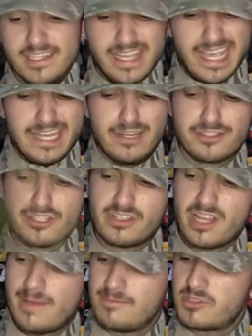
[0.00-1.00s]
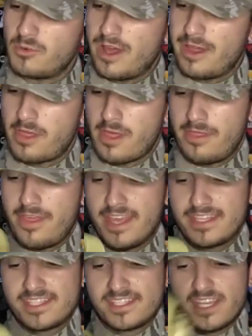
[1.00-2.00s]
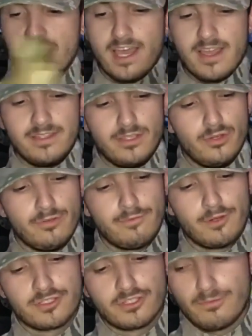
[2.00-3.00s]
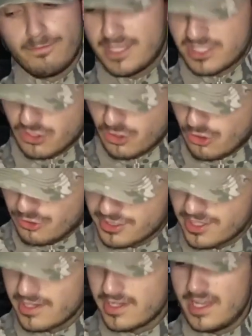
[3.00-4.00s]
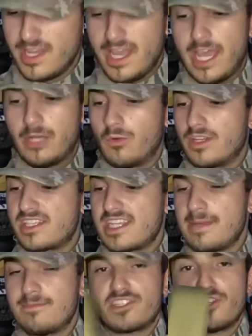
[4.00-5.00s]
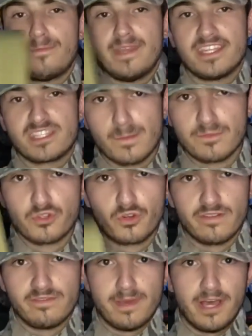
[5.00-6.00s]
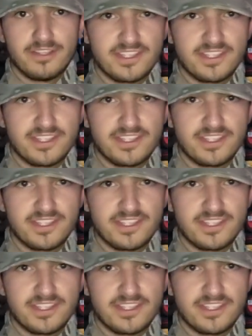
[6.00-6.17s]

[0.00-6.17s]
It also comes with this universal pistol holder and what seems to be some sort of belt.